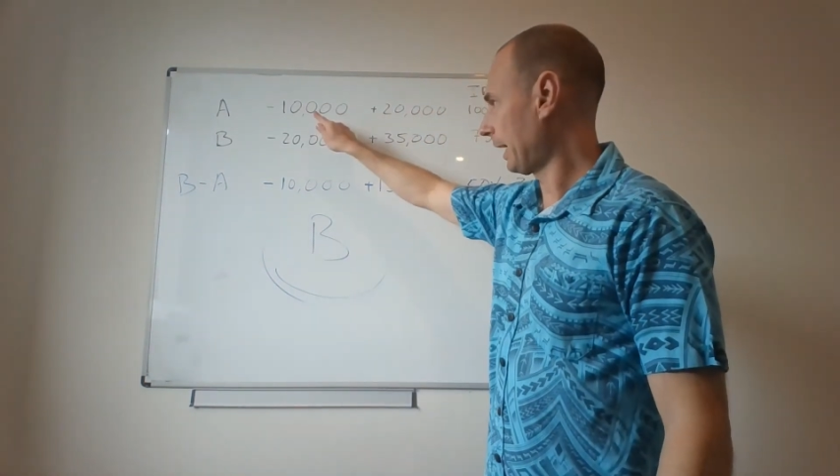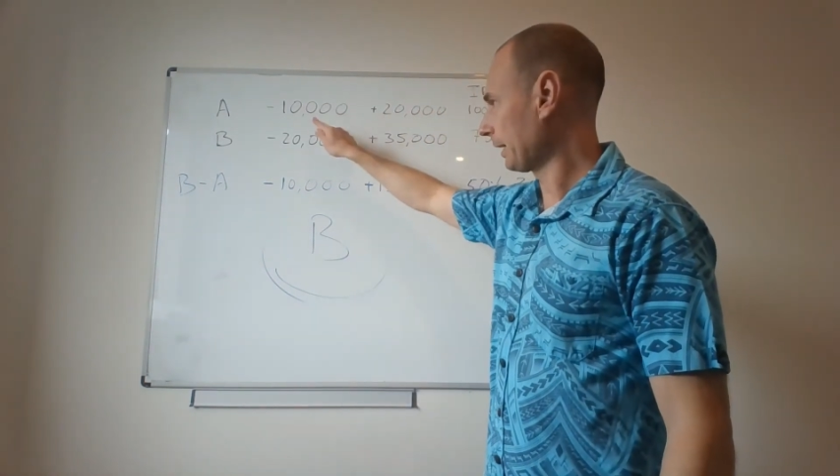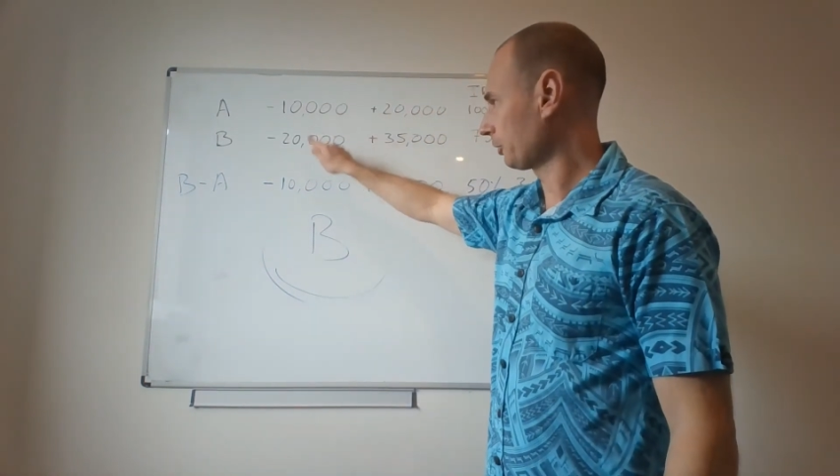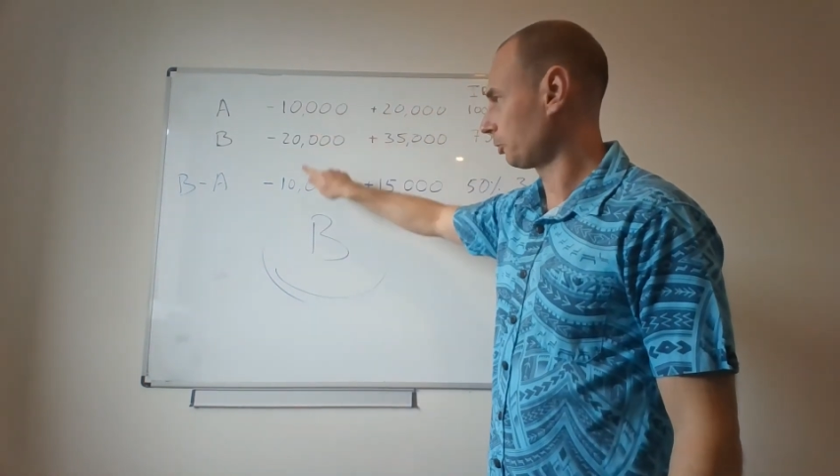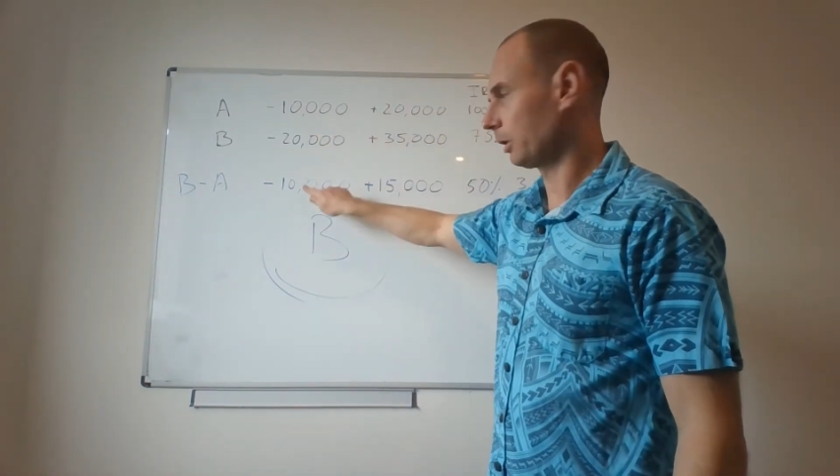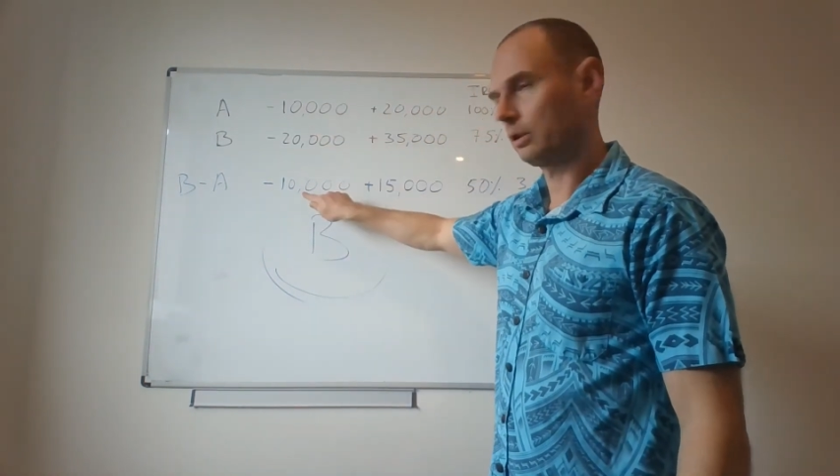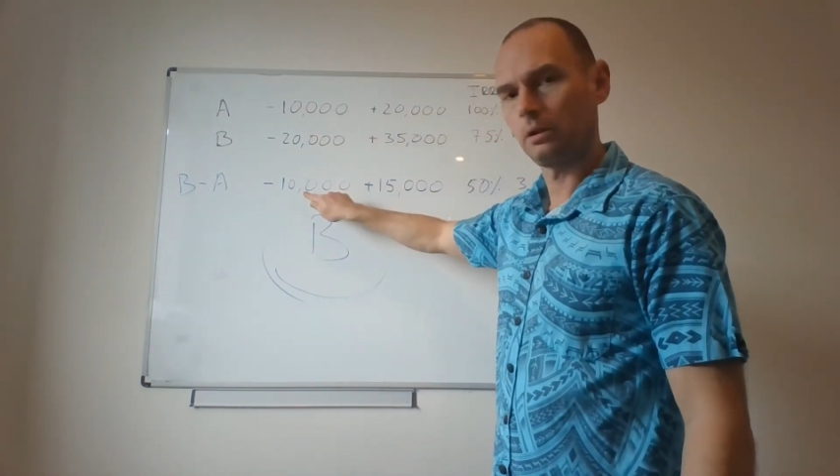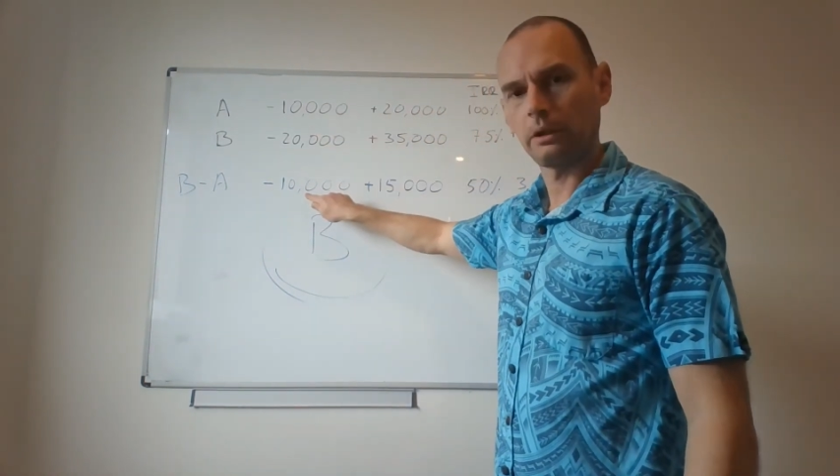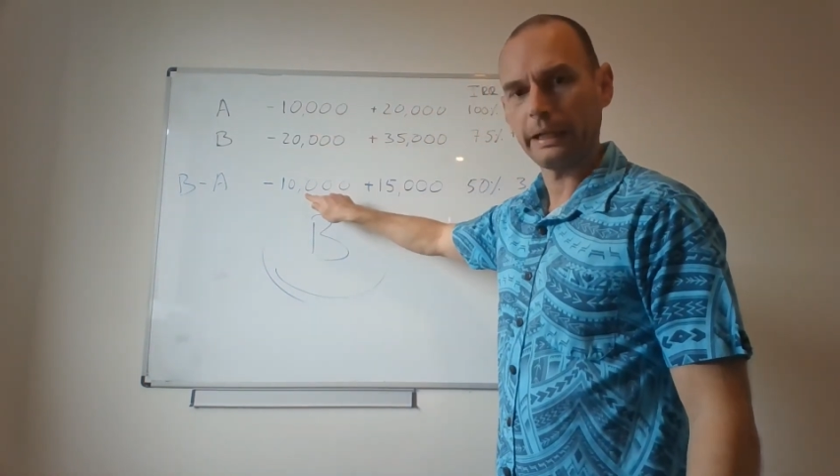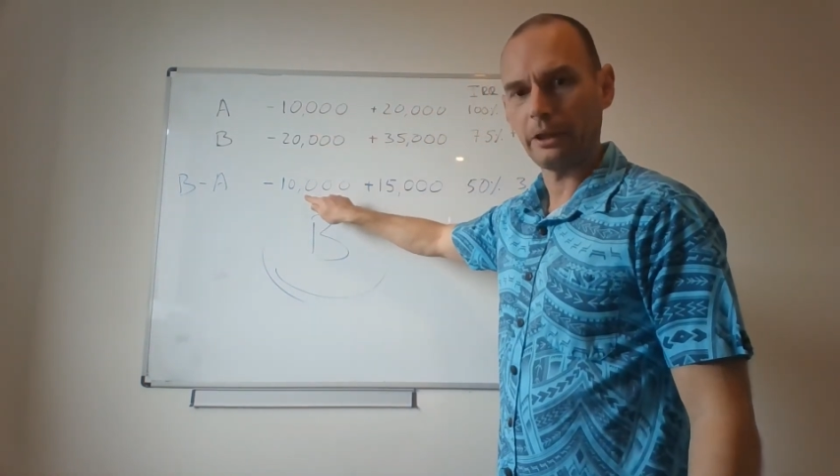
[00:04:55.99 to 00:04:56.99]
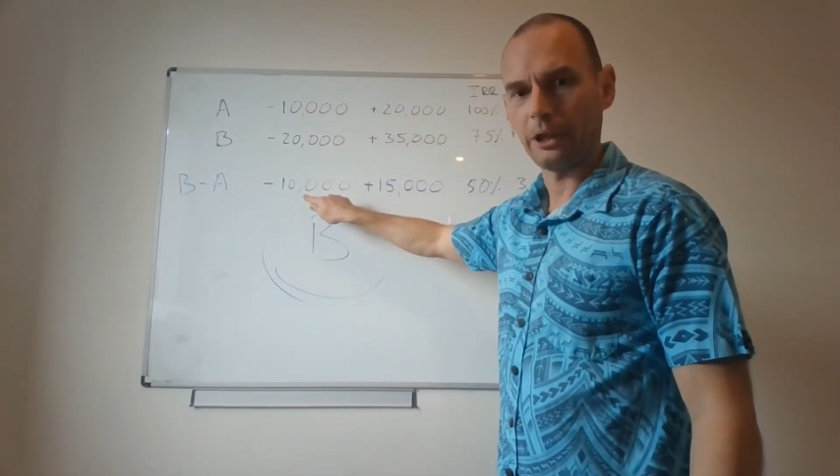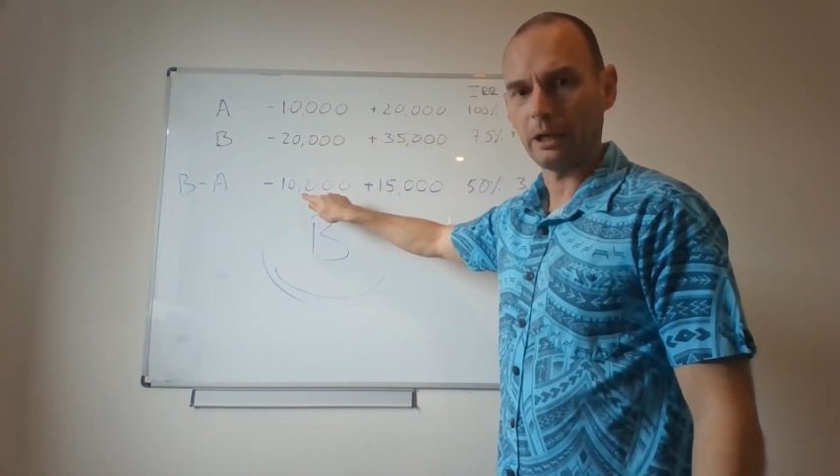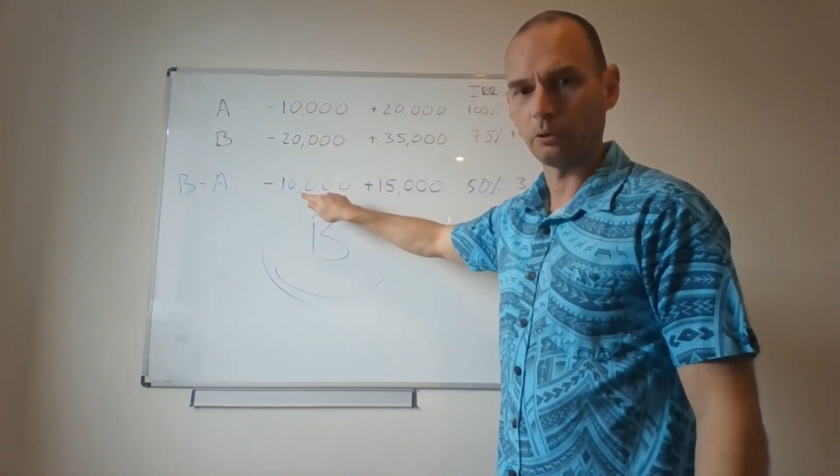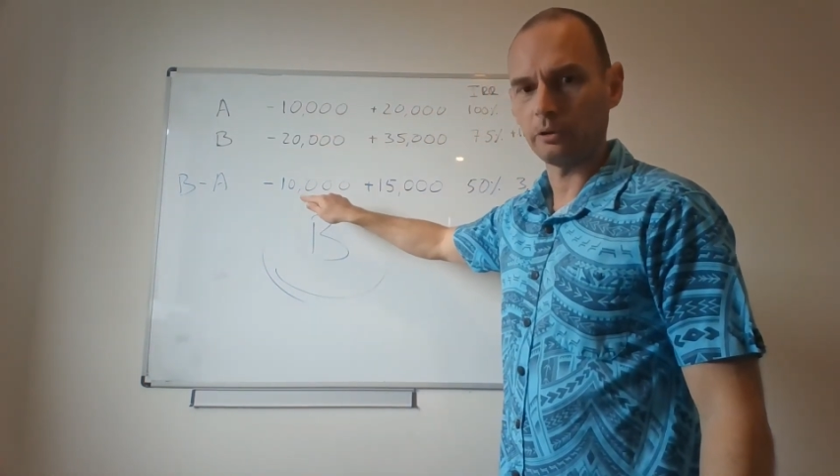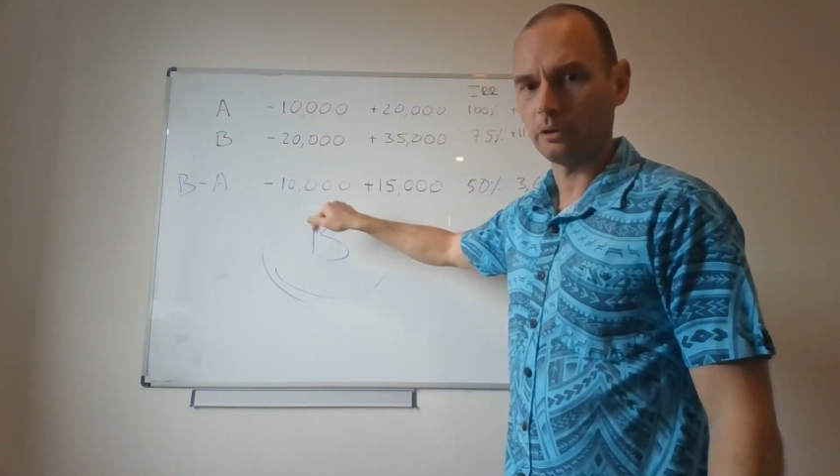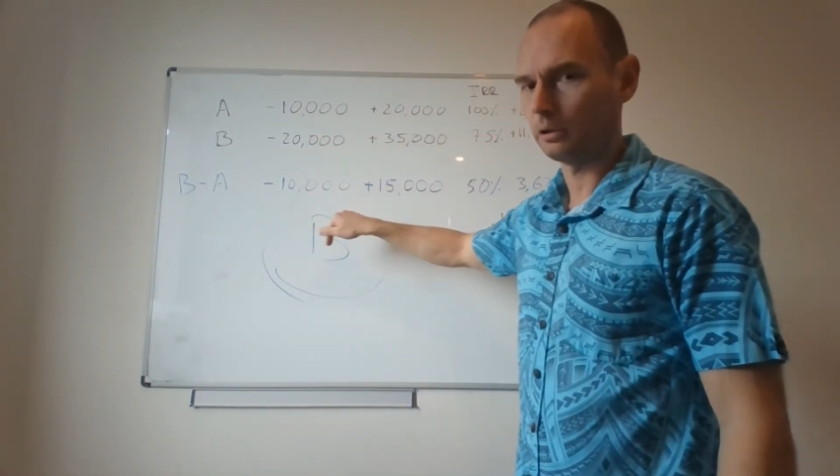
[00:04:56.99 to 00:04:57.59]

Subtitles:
extra 10,000